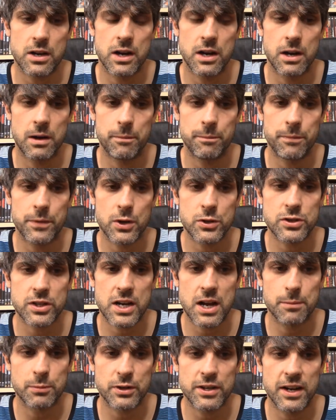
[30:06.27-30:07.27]
Um, there's a
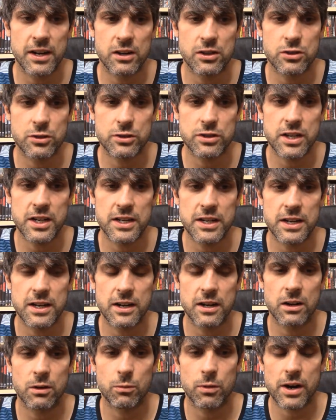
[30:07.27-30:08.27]
couple characters in
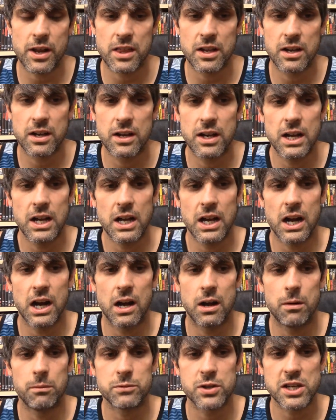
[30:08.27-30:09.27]
here. One of the
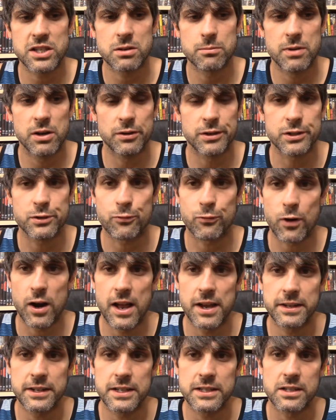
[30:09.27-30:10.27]
um, Jason Miller's
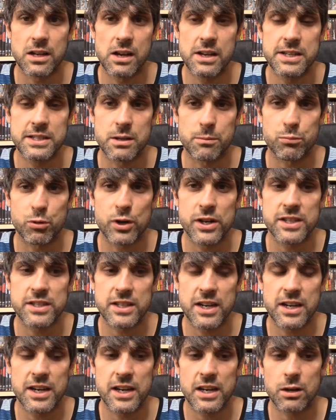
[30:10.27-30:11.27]
friend. He's a he's a
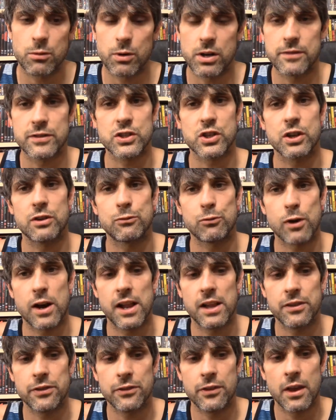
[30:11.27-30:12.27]
priest in here. One of his good
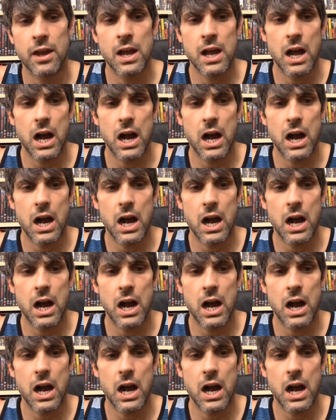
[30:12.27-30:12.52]
friends.